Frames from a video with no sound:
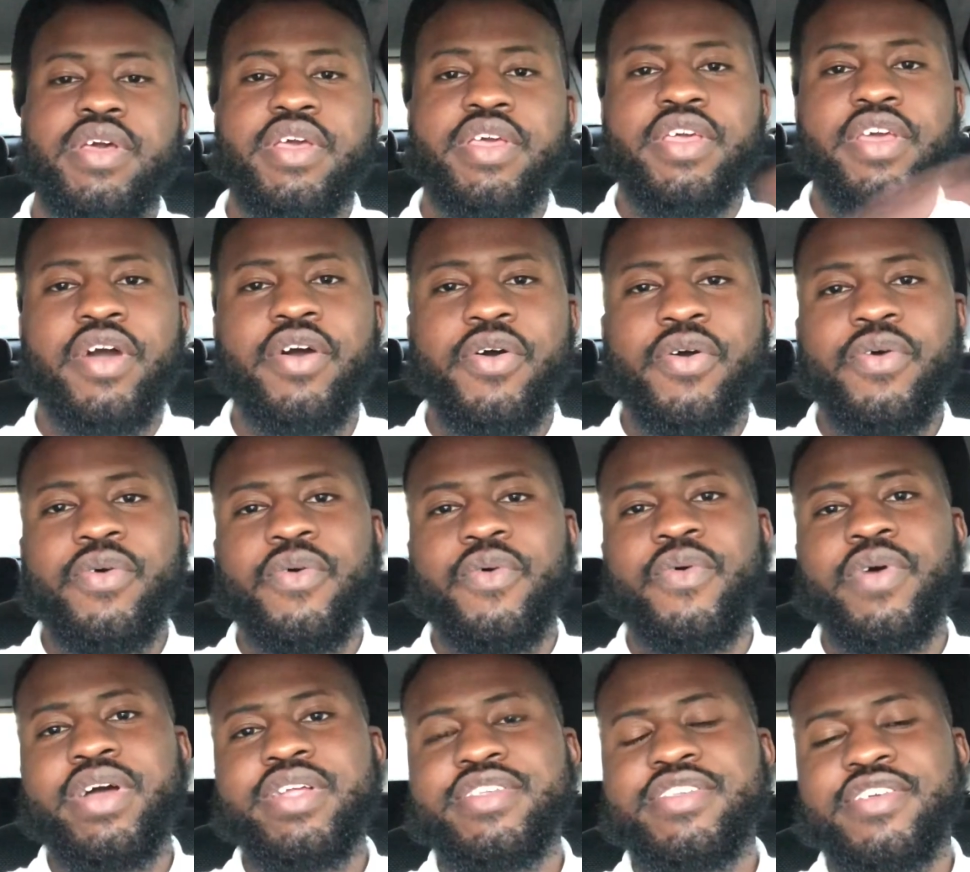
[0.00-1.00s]
Yo,
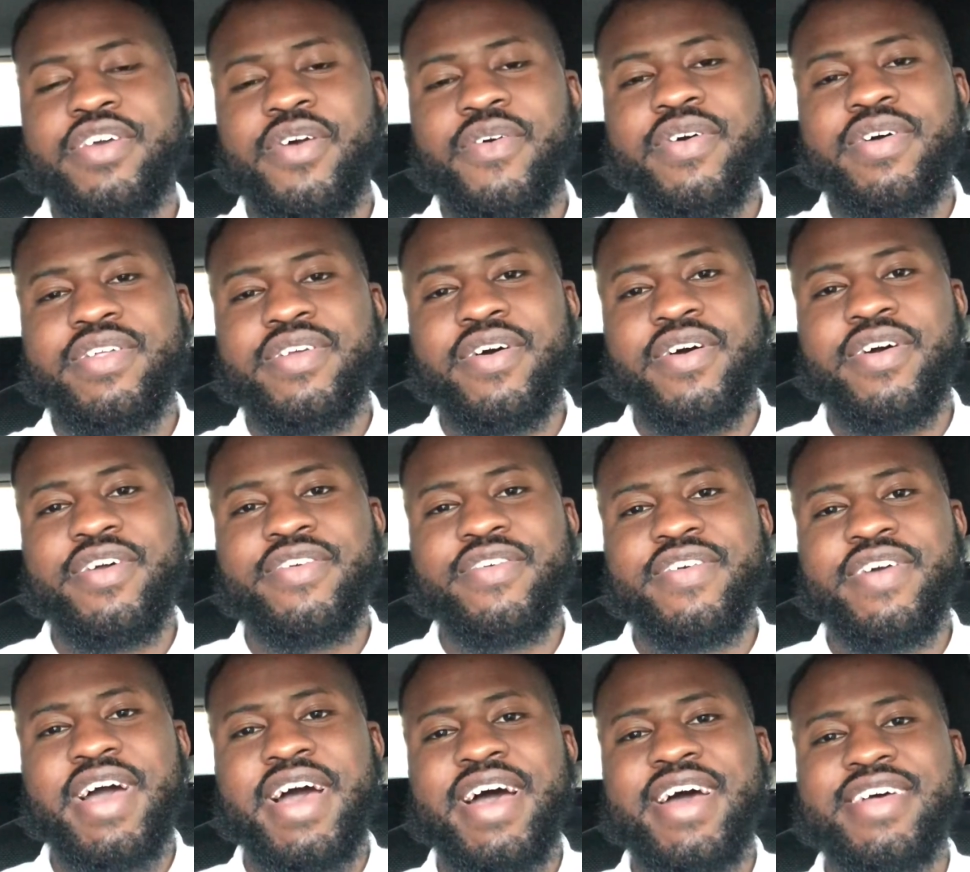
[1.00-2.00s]
what's going on, you
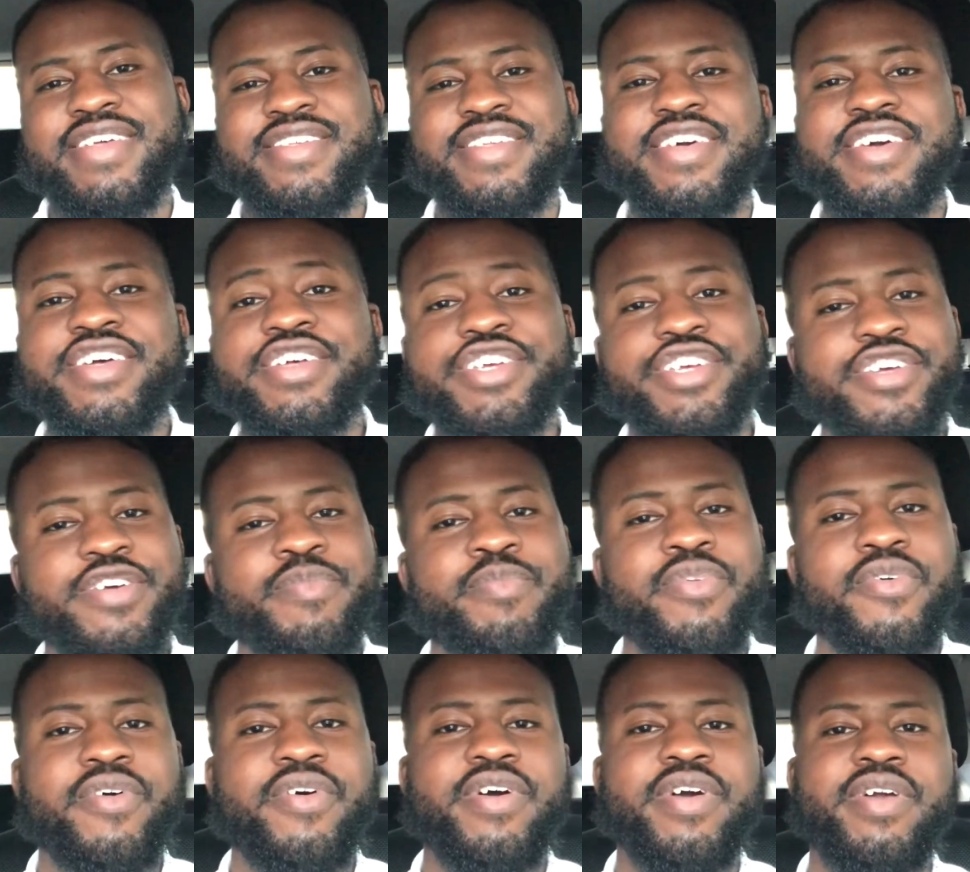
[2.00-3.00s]
guys? It's your
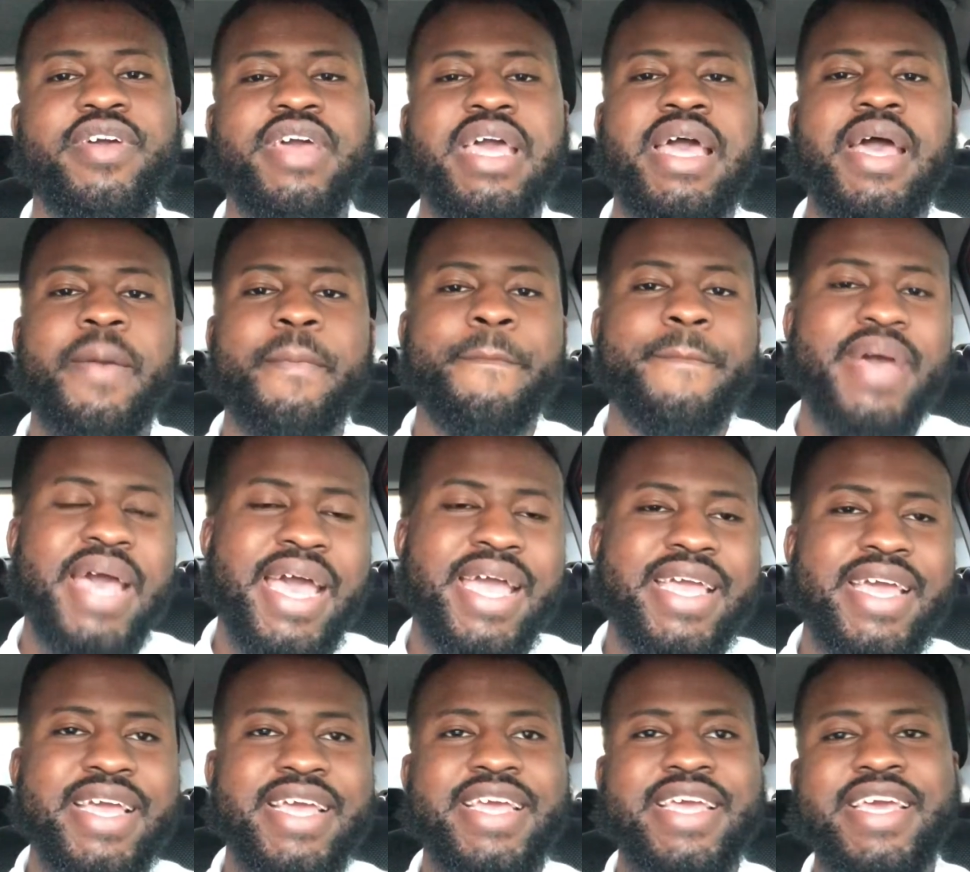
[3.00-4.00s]
boy back
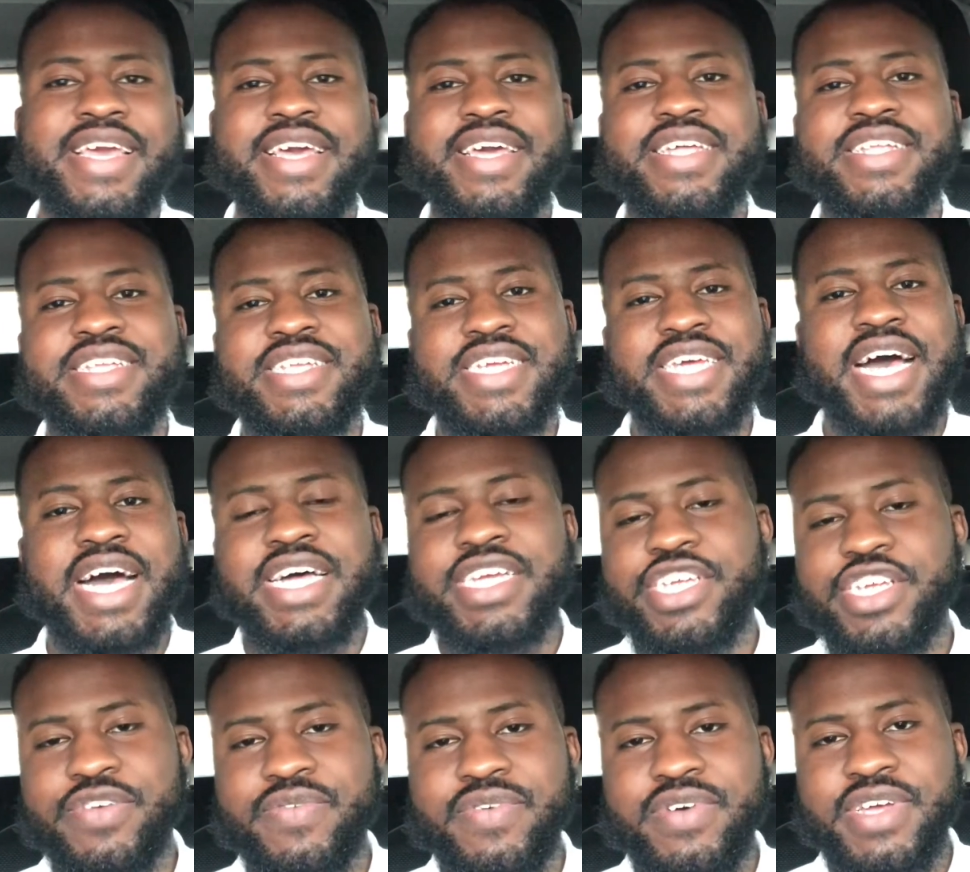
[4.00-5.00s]
again,
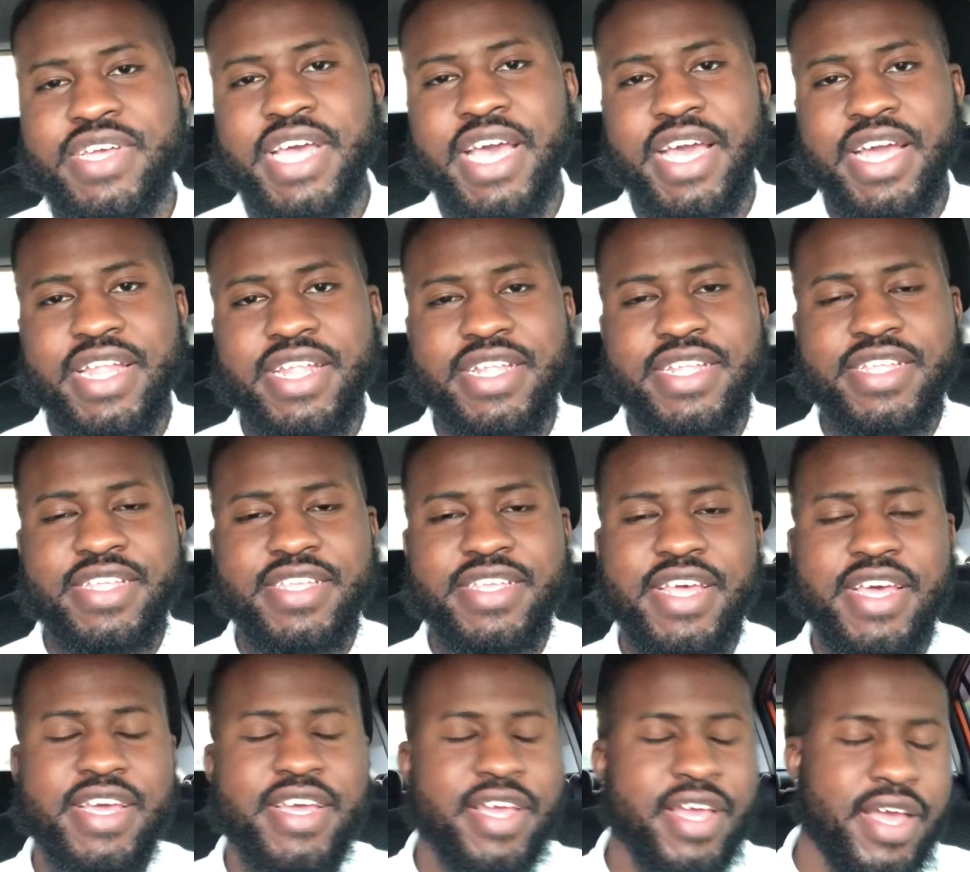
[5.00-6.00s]
Joshua Cadence,
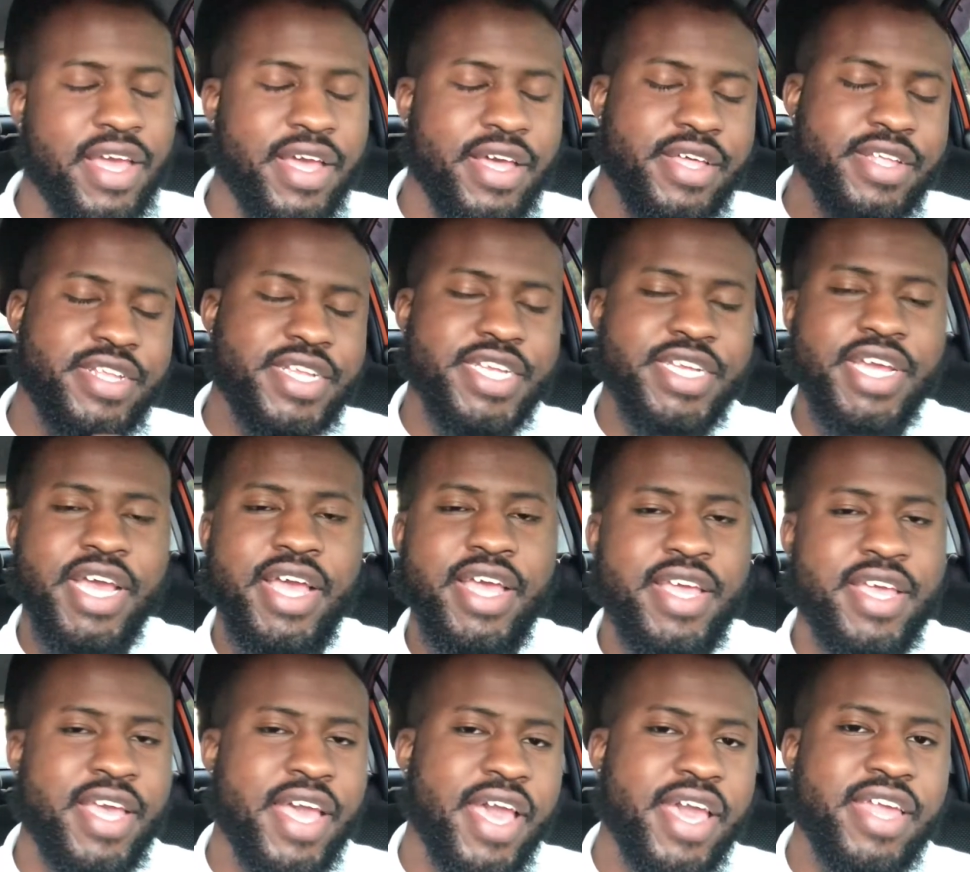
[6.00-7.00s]
aka J
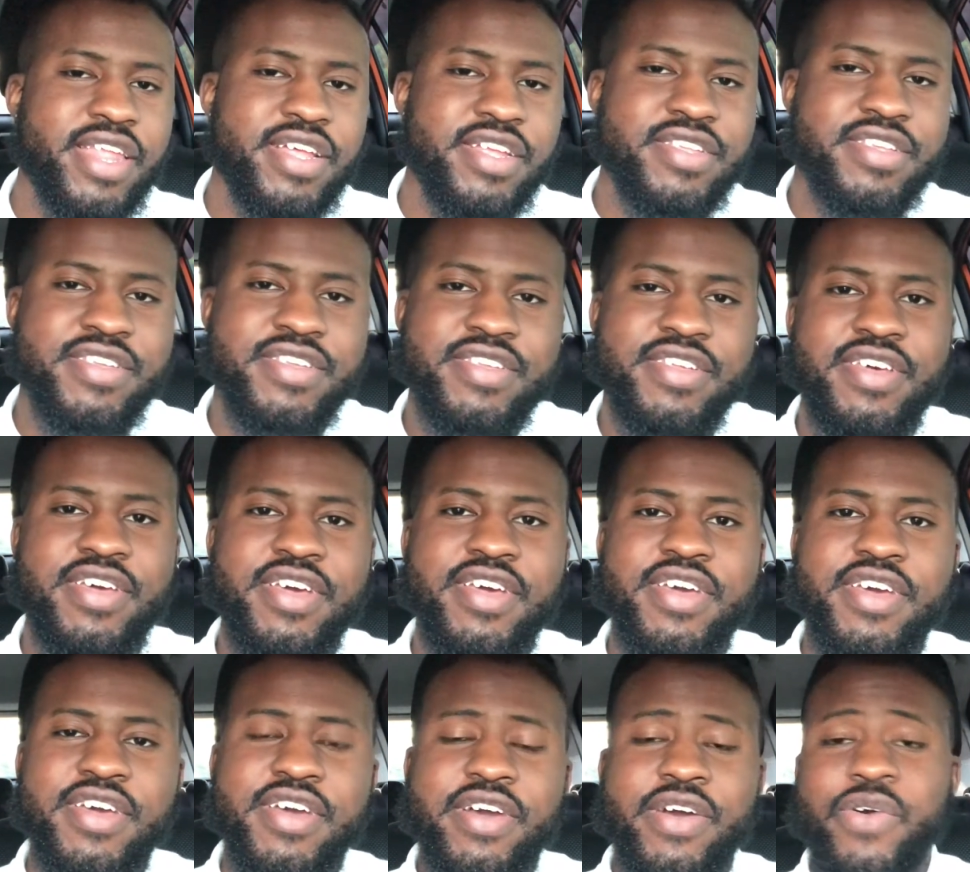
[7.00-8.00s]
Cadence,
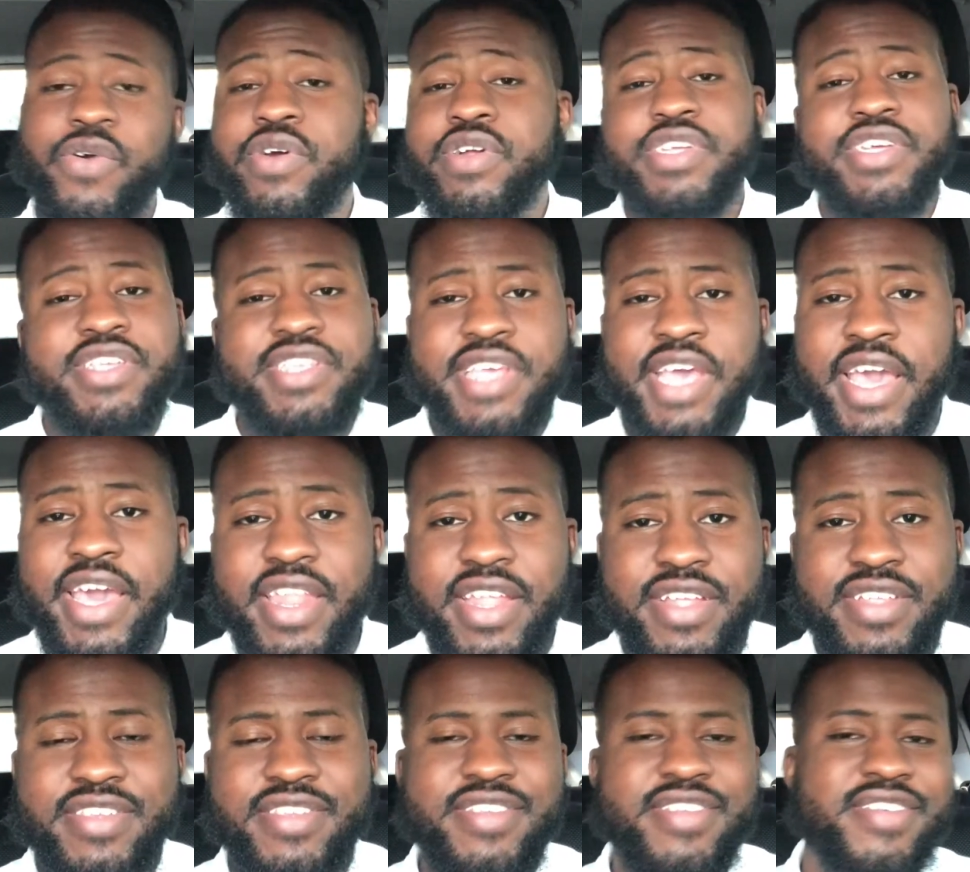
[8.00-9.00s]
or just
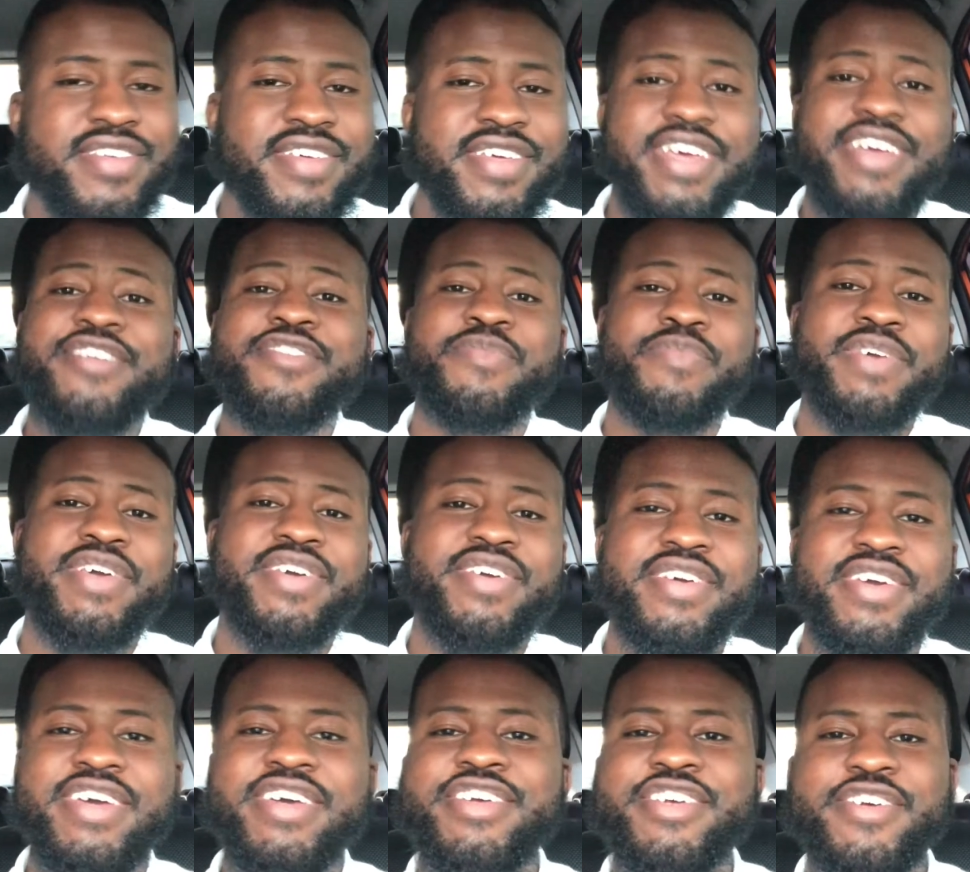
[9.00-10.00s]
Cadence. It's me,
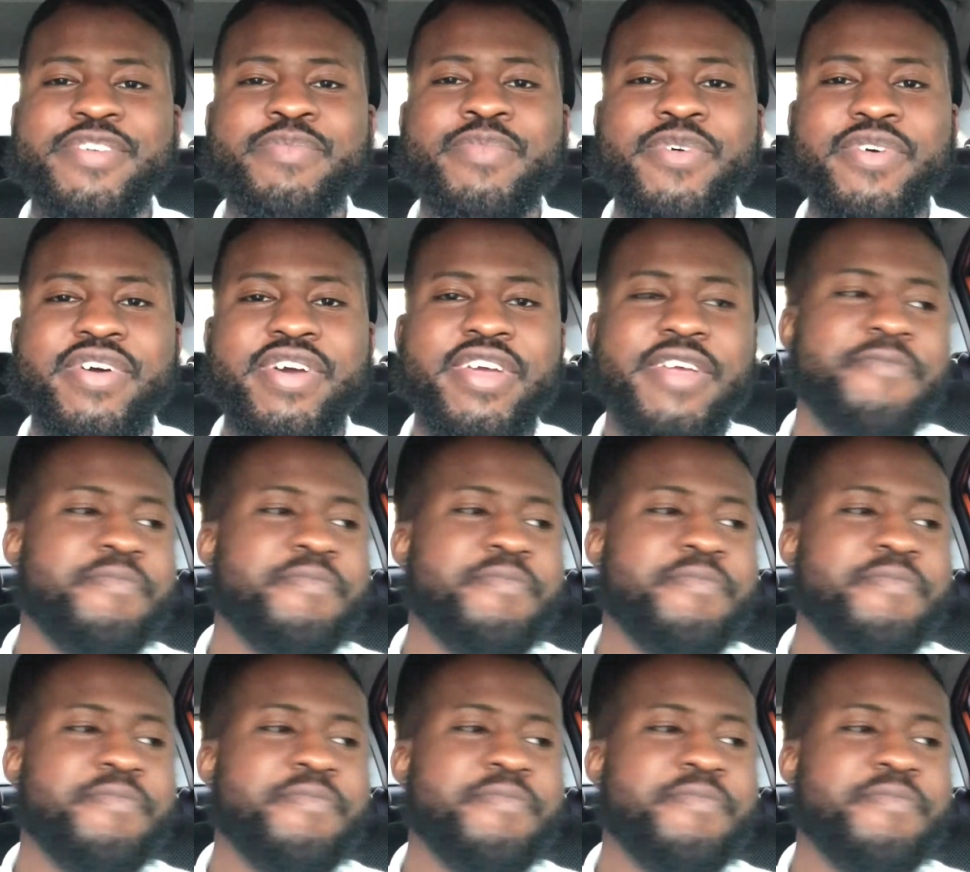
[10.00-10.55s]
it's your boy.